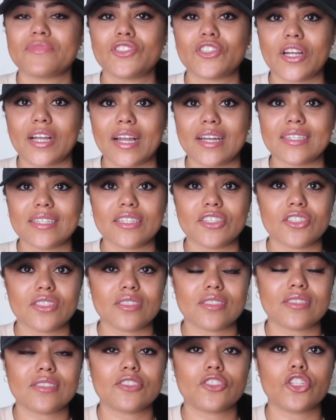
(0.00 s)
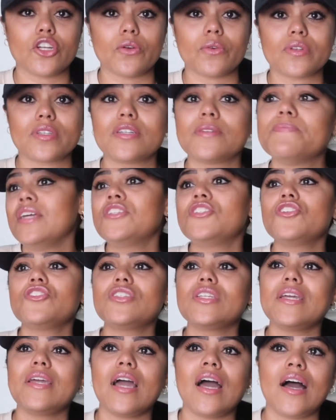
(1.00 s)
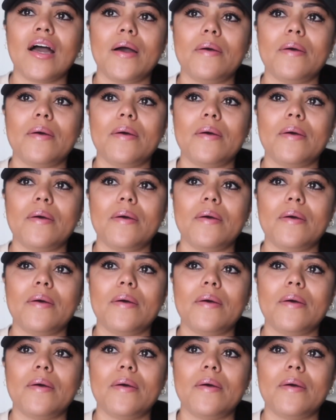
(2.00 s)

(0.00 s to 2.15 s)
sorry guys, I just choked. It's usually